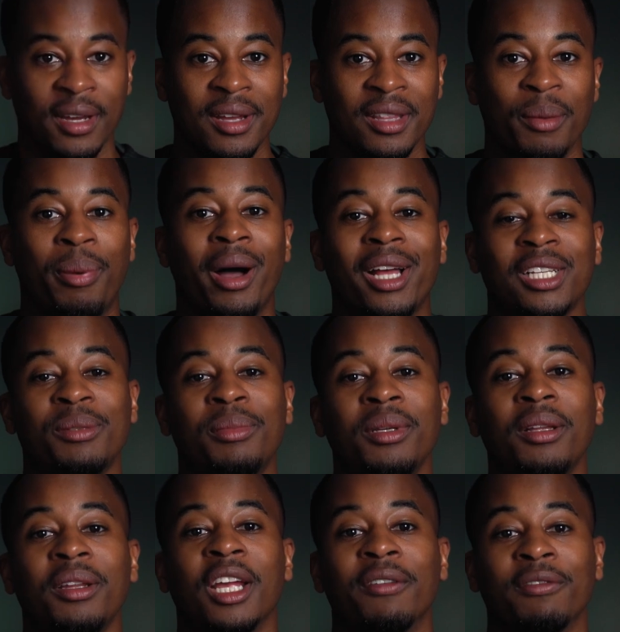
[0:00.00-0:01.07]
the
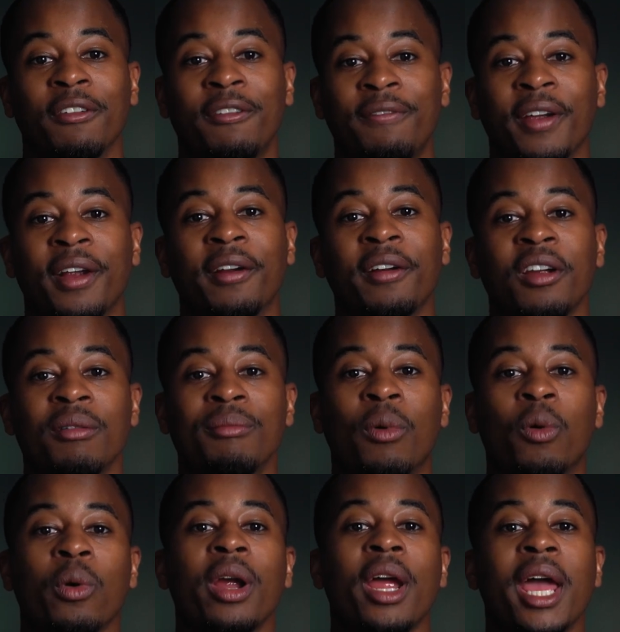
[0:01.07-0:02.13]
possibility of a fair and
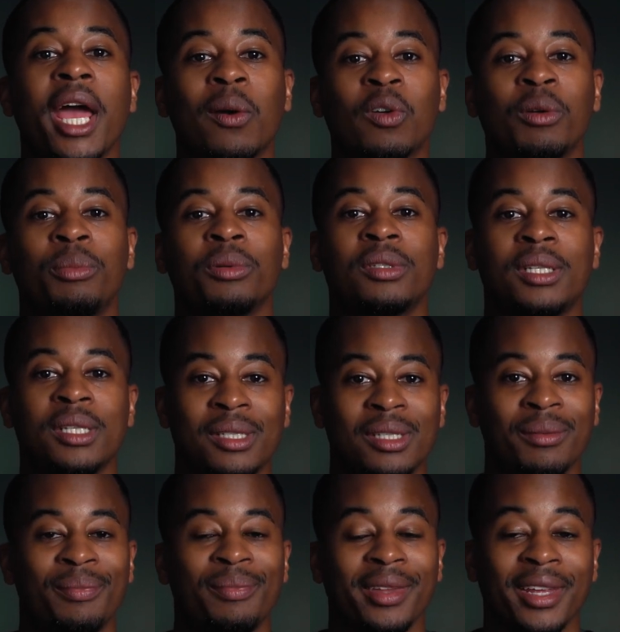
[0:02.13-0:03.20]
more equitable
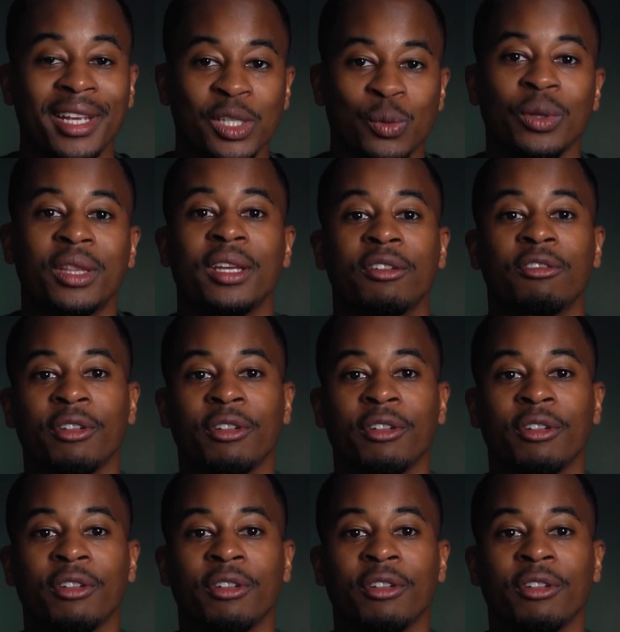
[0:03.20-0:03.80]
system is within